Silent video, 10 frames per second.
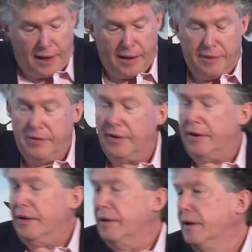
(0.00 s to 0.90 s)
And
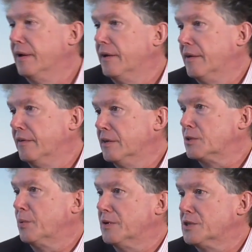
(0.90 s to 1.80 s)

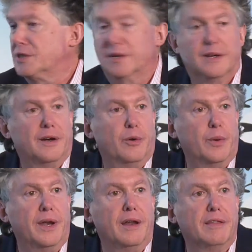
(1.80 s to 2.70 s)
this was
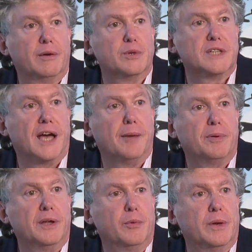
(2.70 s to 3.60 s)
when anything was
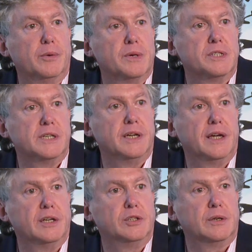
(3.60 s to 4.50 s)
happening, when you were a
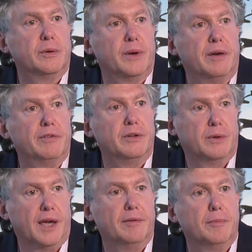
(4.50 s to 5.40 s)
teenager or whatever,
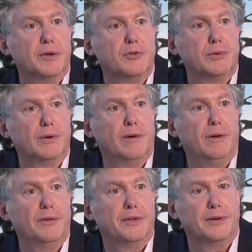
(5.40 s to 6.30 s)
you came to
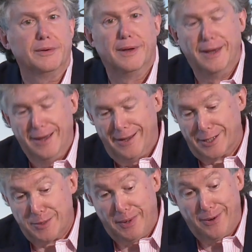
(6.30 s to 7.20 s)
Montreal to
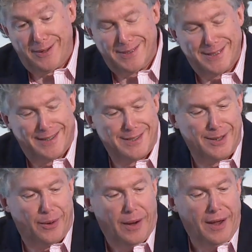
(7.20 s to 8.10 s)
experience it.
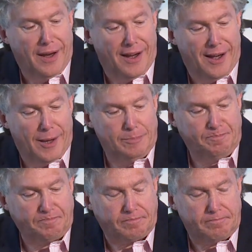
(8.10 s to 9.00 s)
So, and